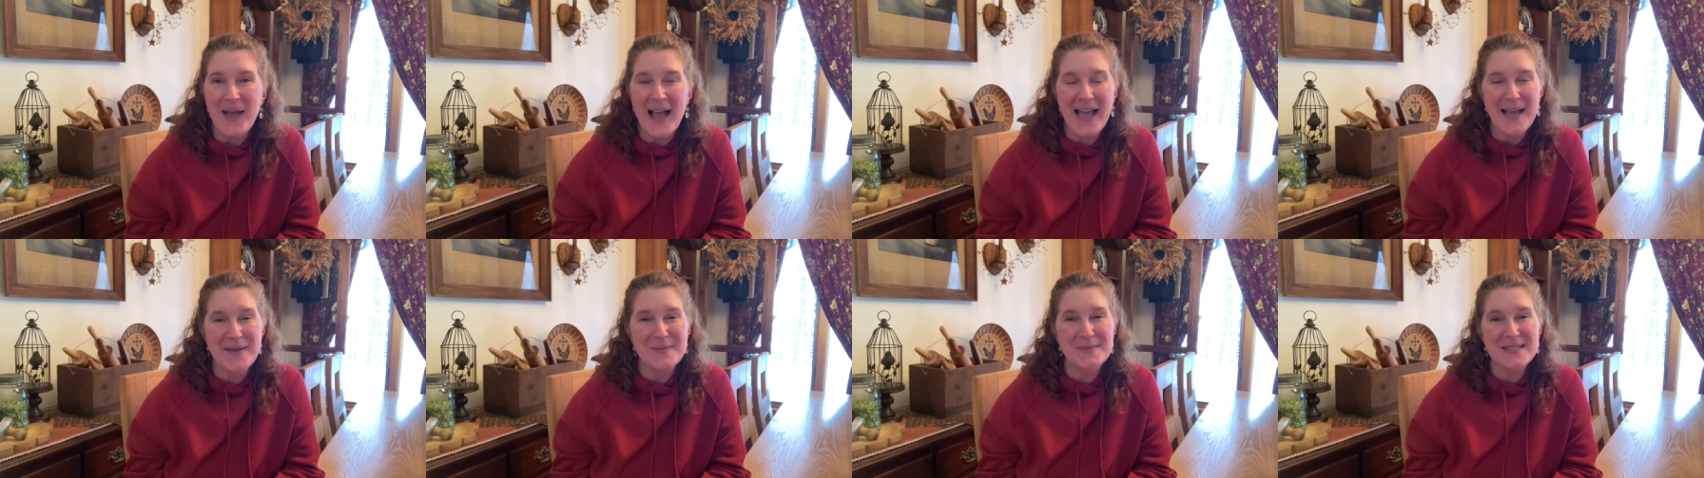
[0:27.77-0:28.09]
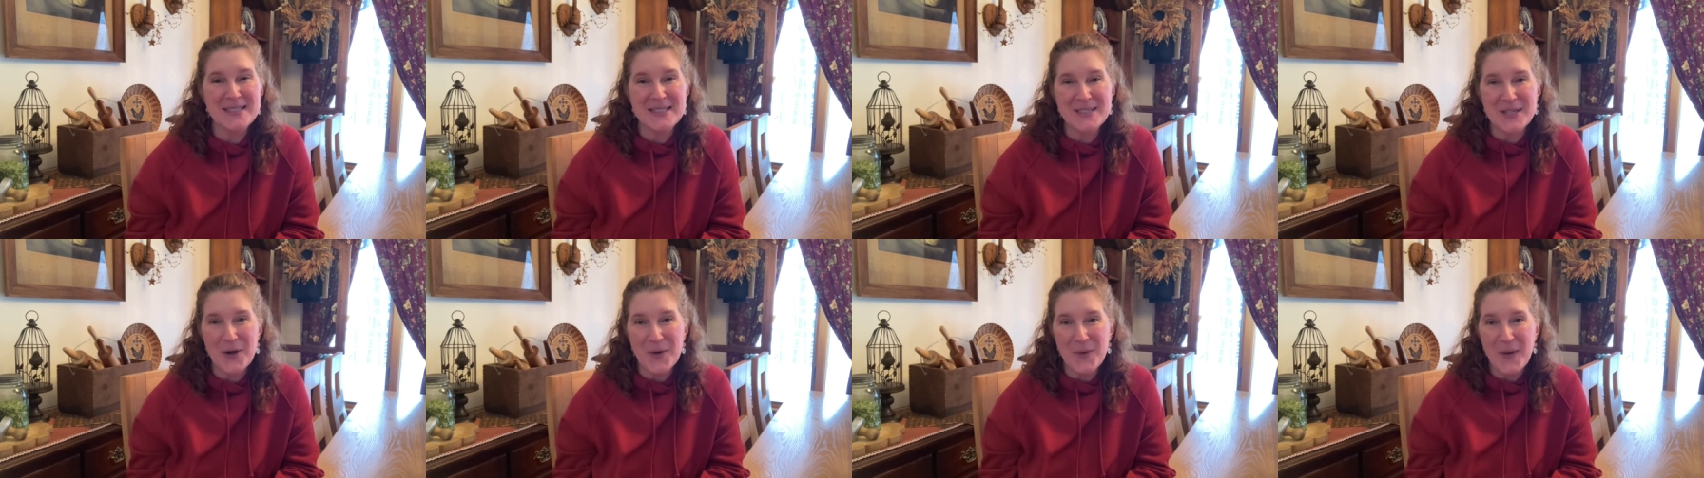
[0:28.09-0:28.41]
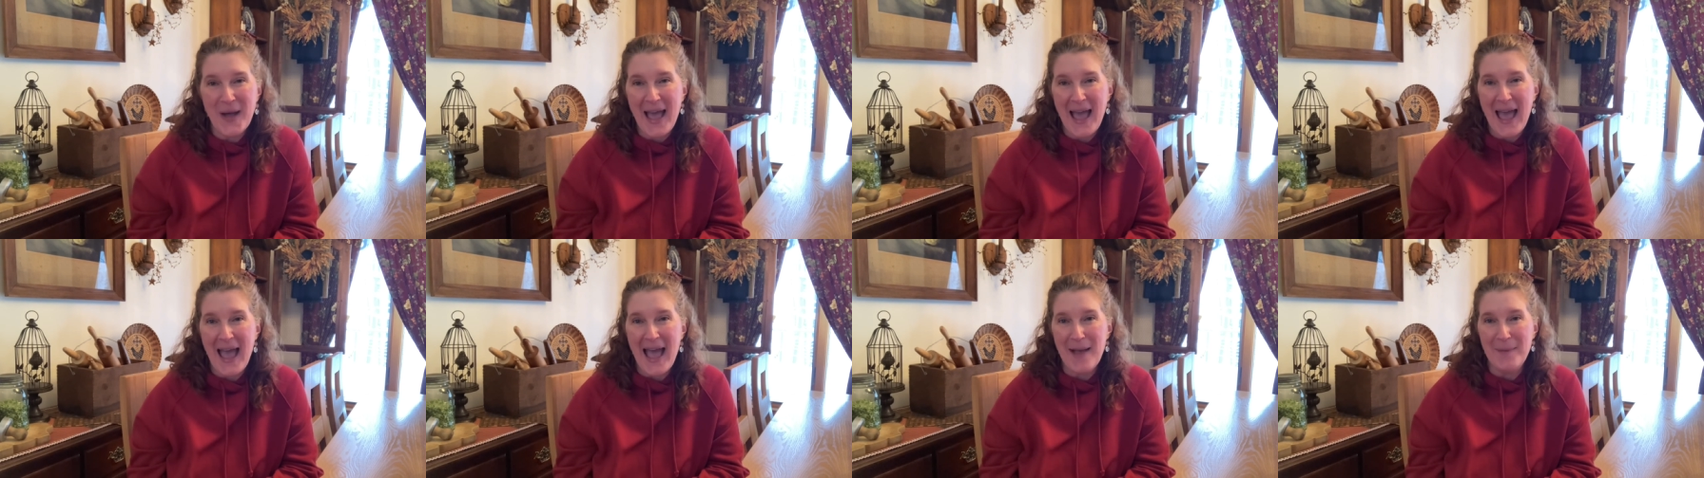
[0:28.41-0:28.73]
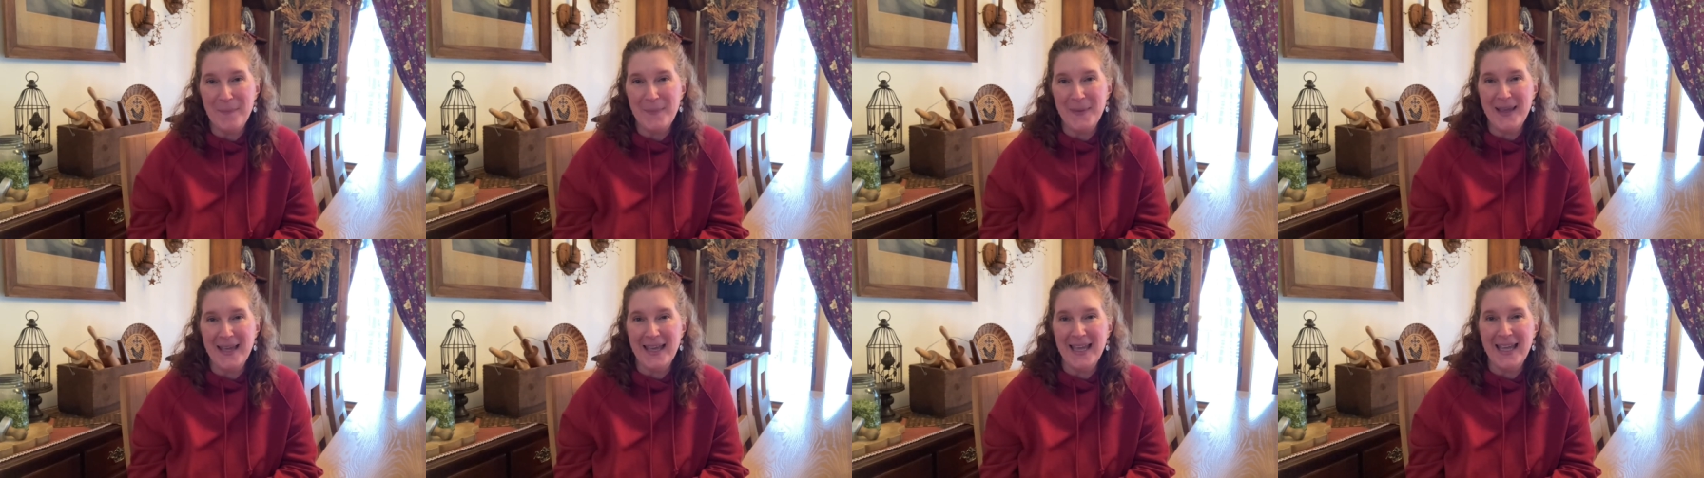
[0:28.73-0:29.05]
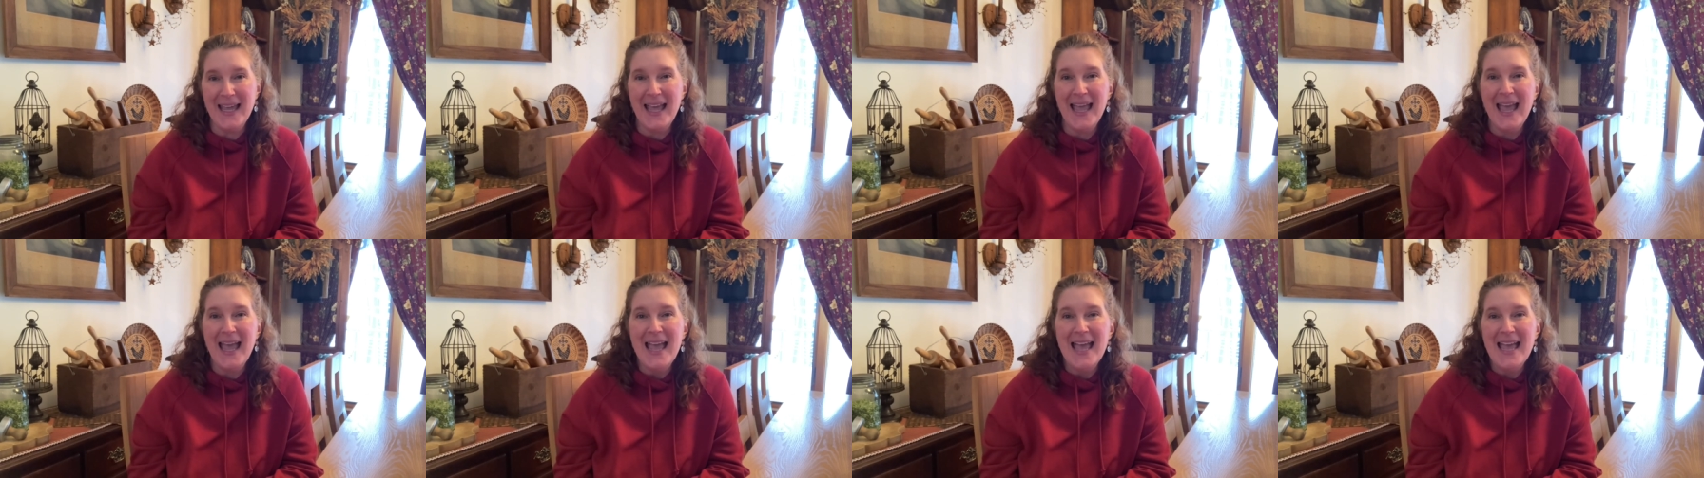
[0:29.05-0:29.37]
I am so
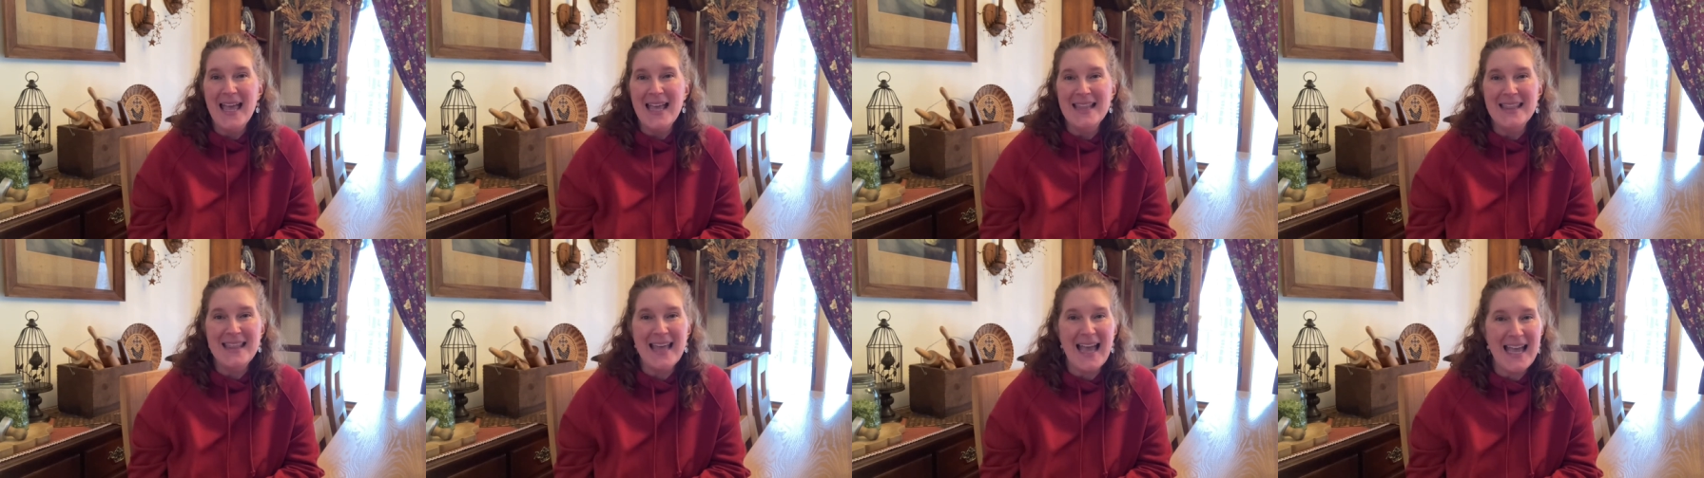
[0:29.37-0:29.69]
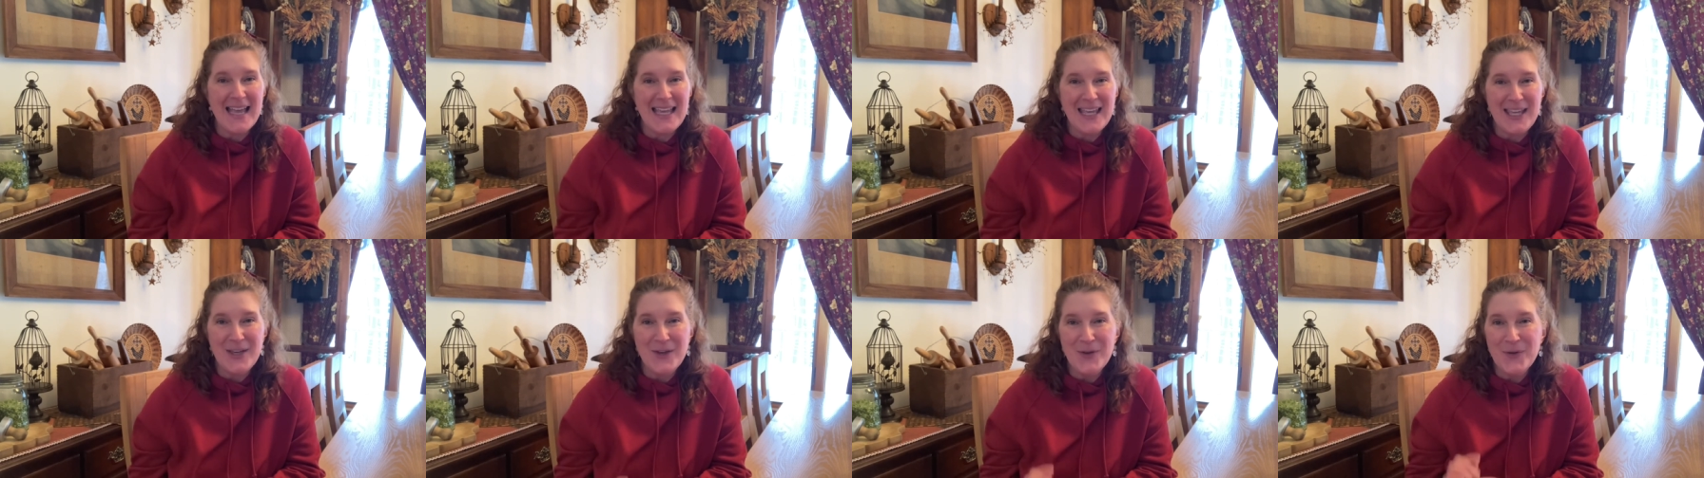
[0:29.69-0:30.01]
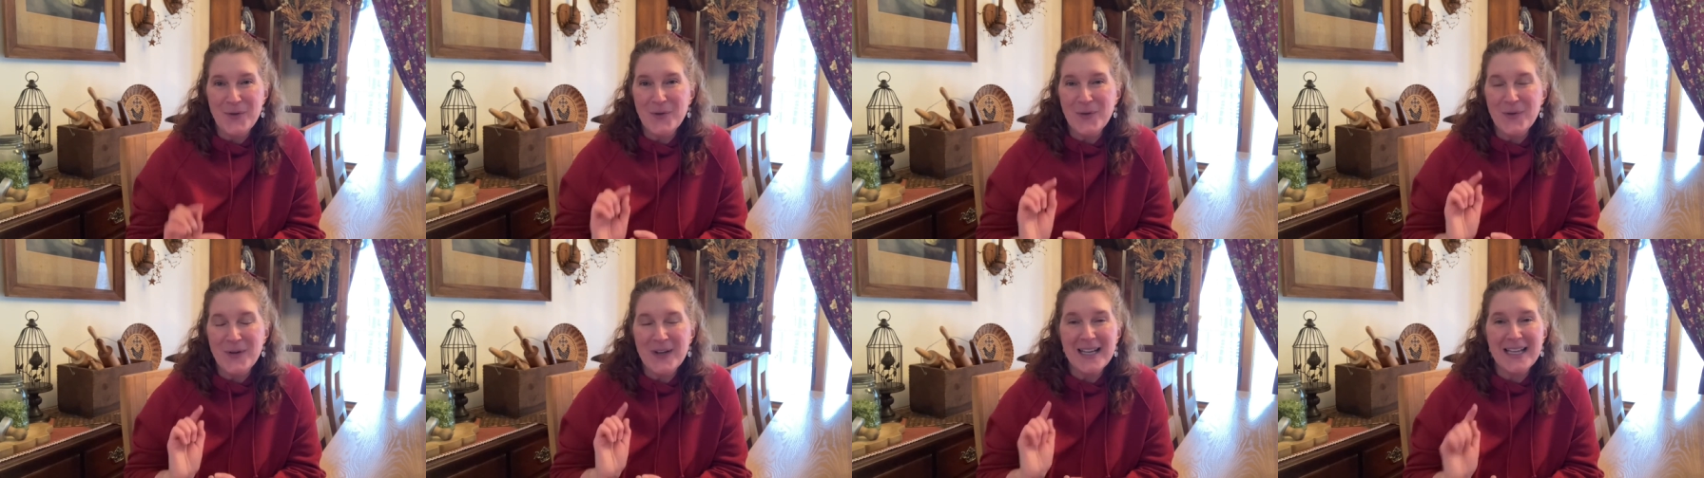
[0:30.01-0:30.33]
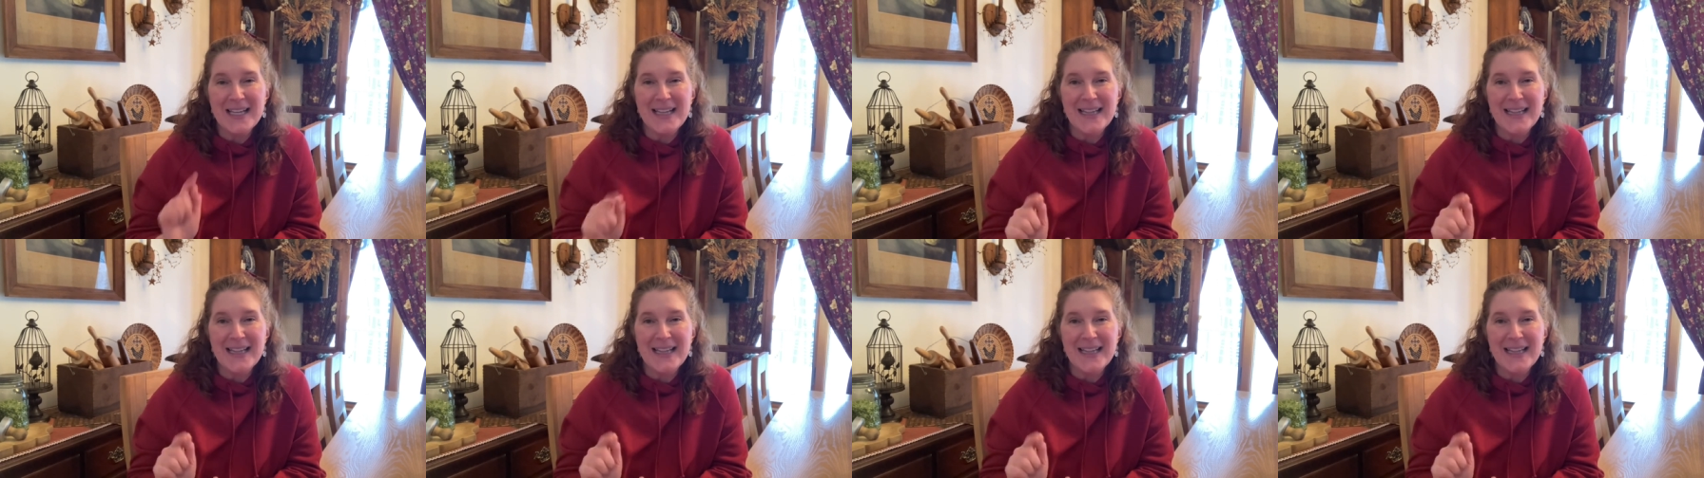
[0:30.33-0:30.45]
happy that you